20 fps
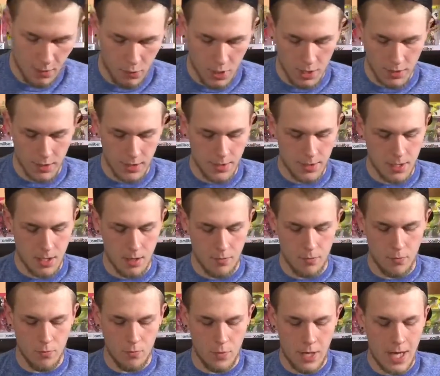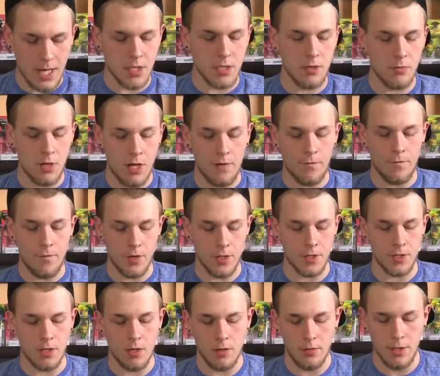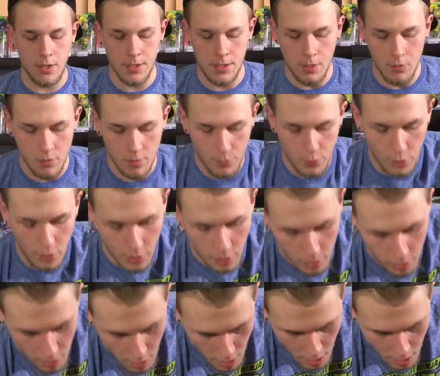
I brought these up, actually when I first saw these, they were put